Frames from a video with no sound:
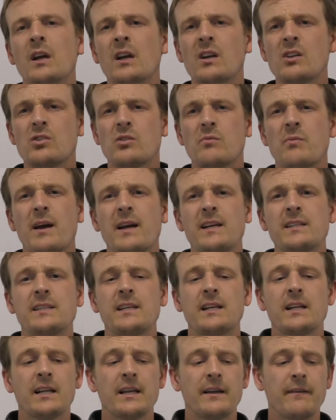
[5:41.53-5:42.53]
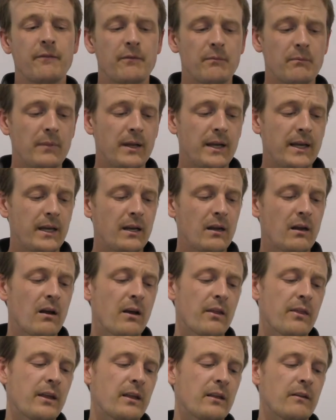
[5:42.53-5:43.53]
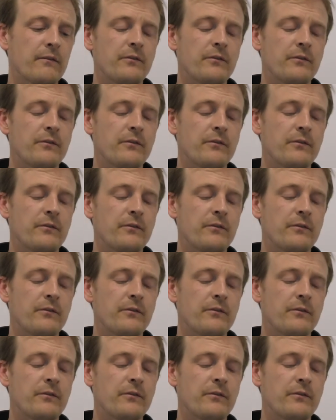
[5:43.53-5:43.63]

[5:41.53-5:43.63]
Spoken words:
So basically, for me, I think the